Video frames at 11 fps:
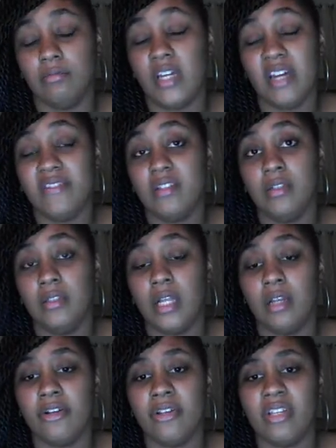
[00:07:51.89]
I have still
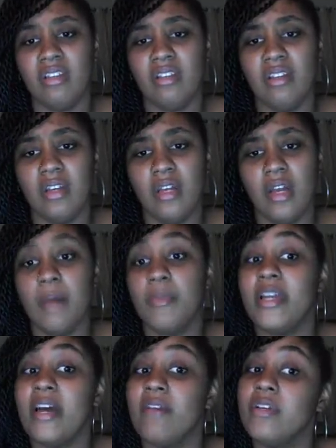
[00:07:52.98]
not learned it,
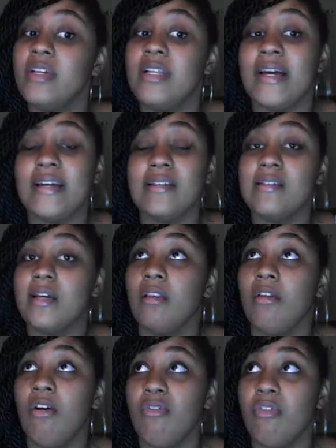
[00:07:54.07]
but I have realized that
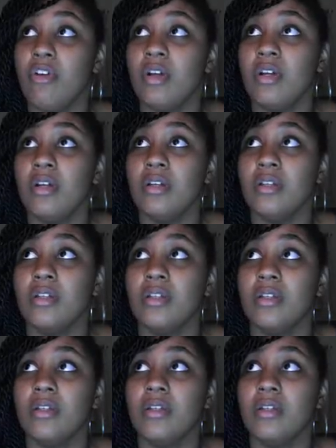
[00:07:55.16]
love
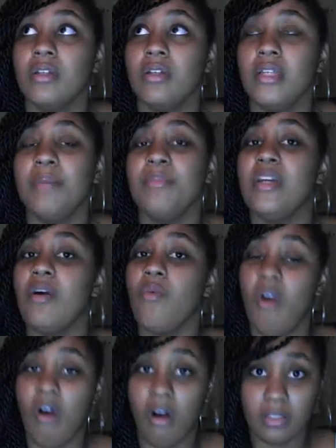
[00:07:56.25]
can be a
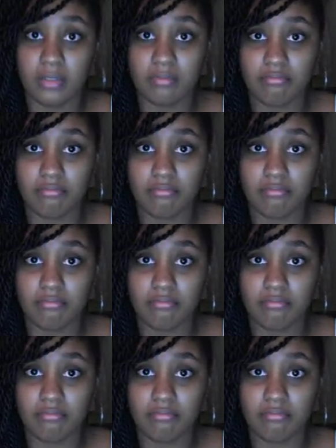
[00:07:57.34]
wall,